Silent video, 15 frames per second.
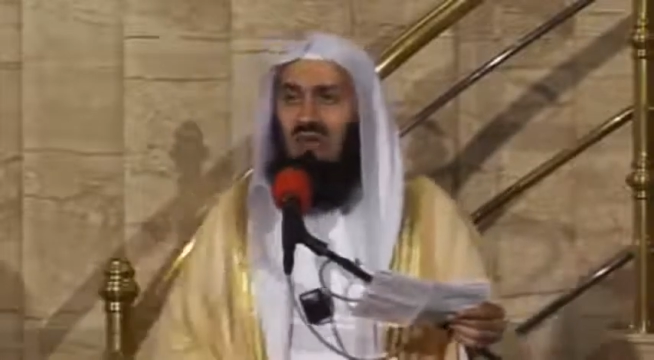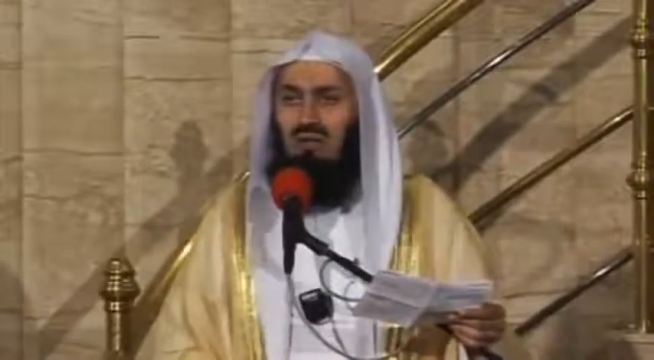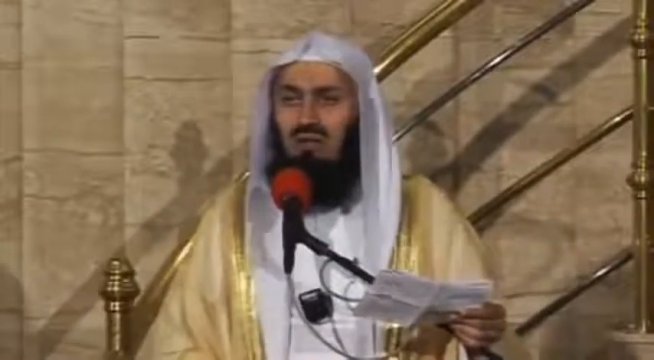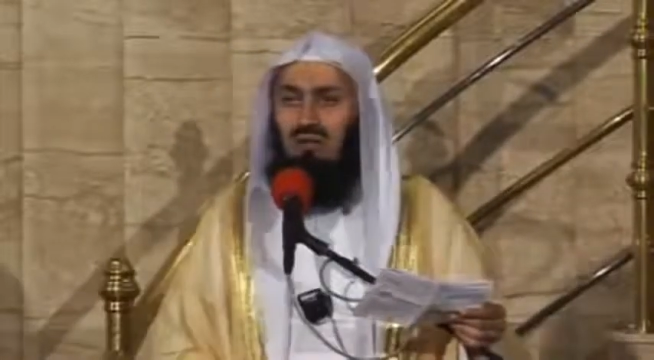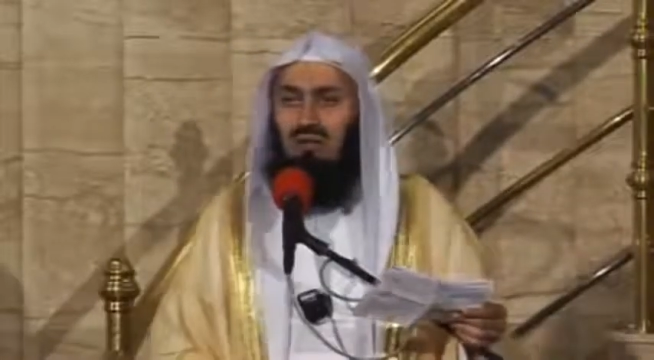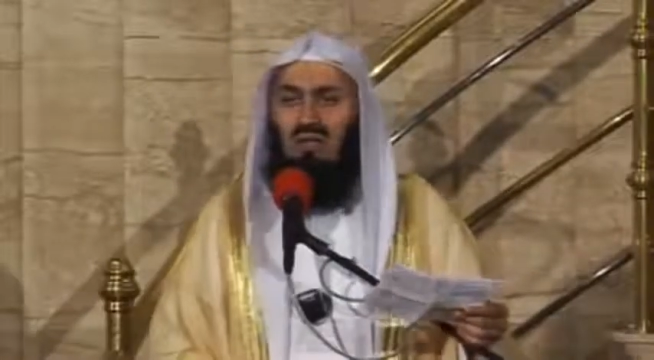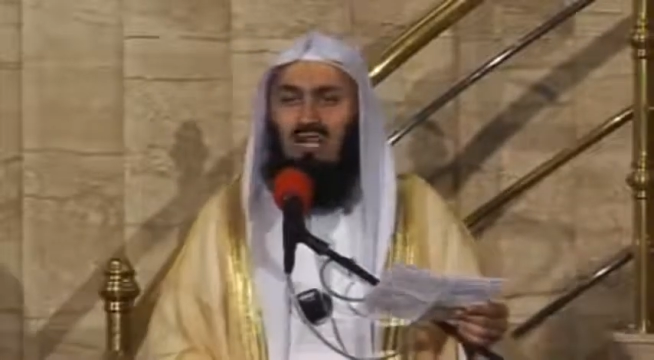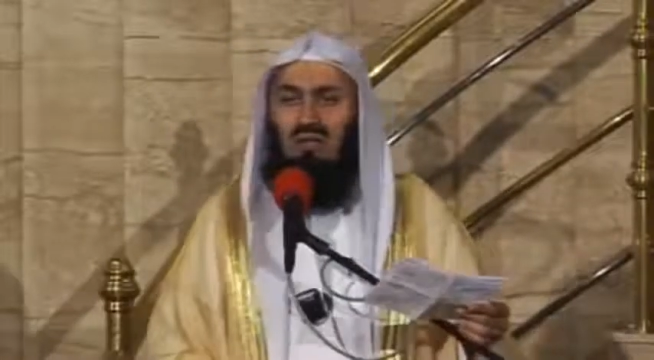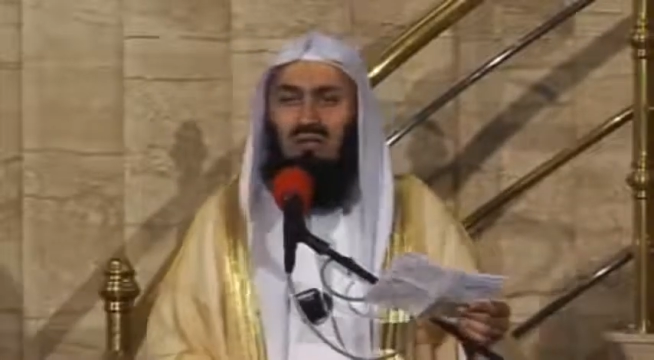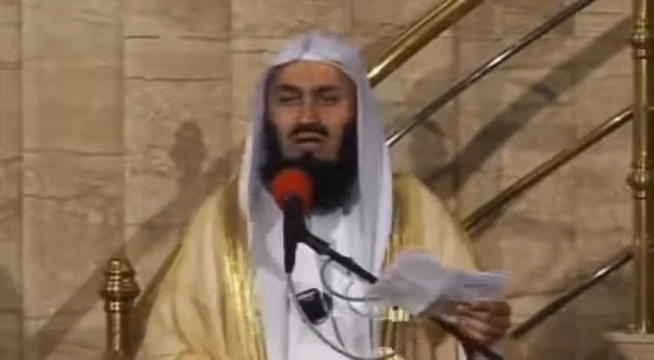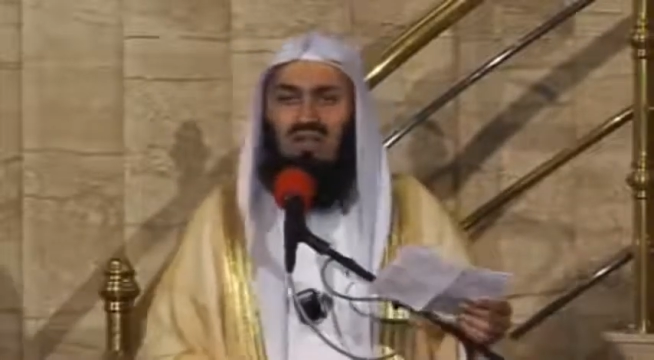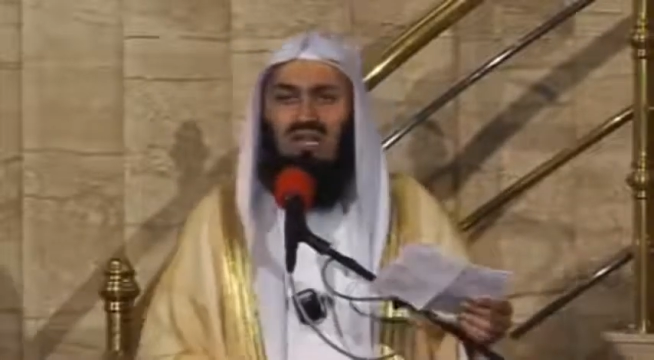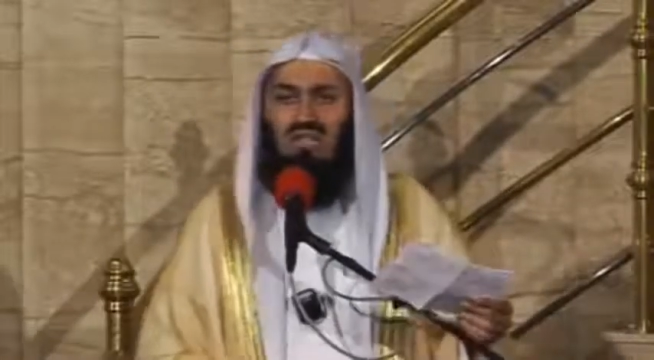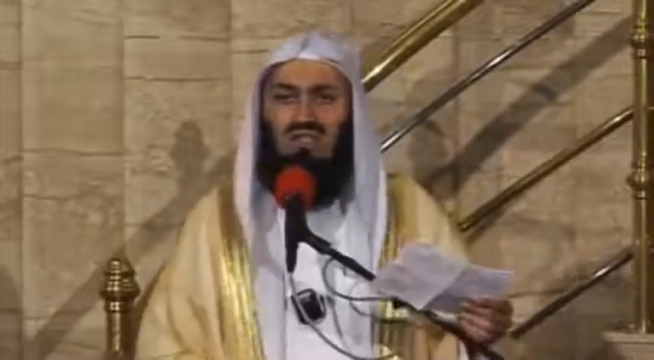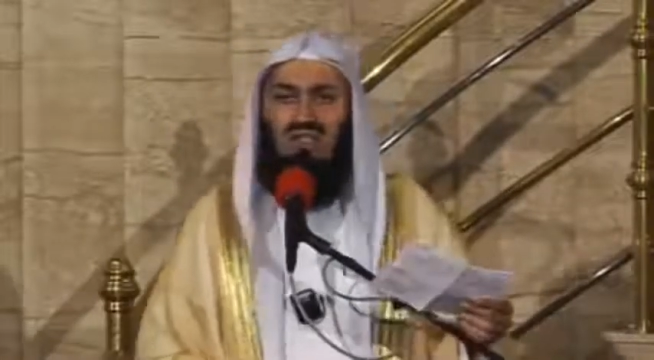uh, to Ibrahim
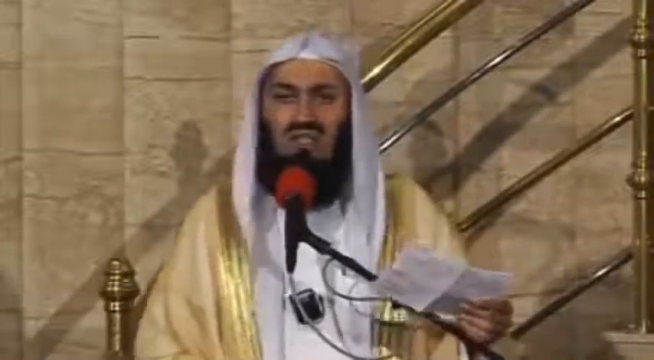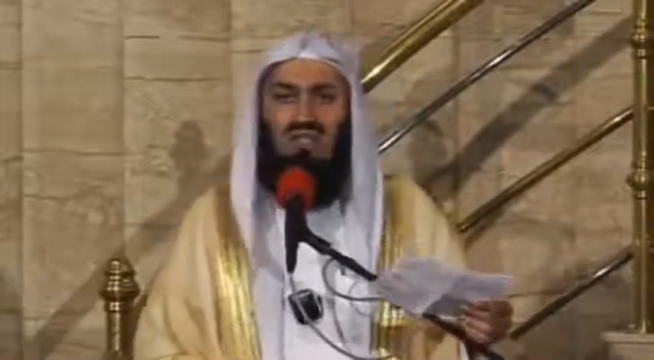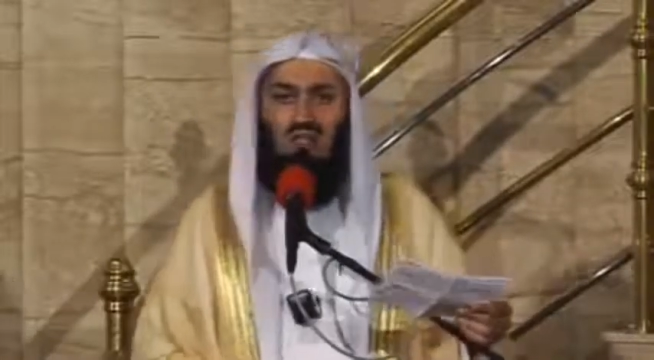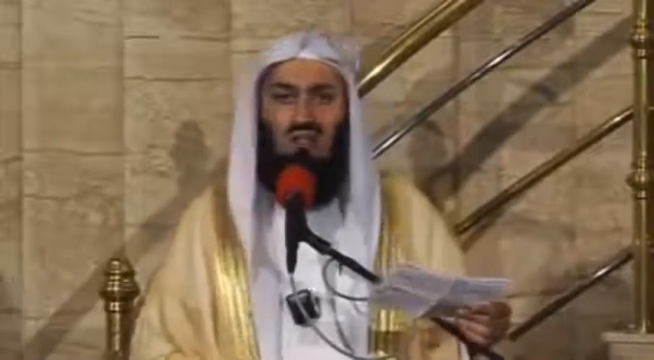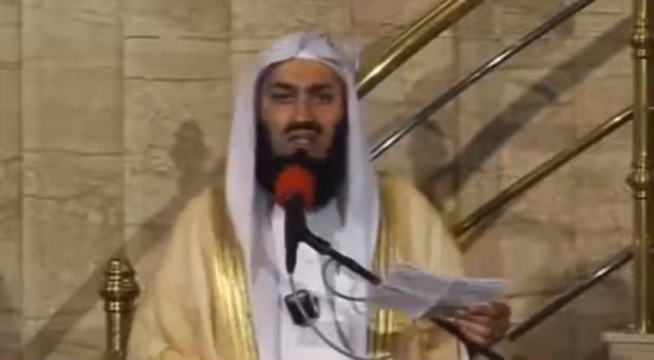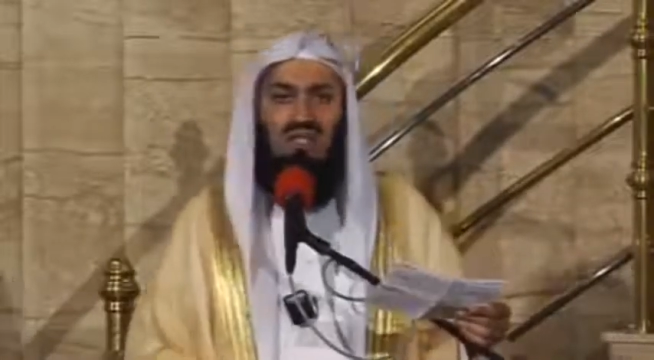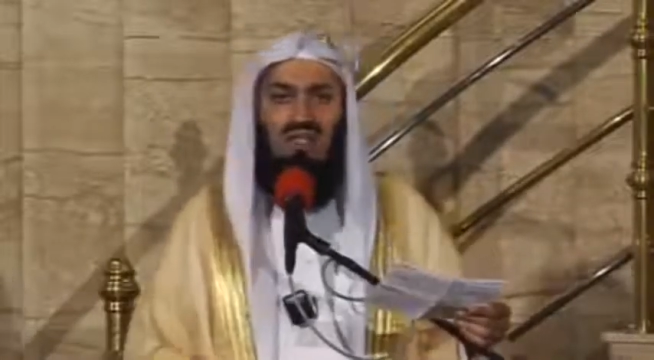alayhi salatu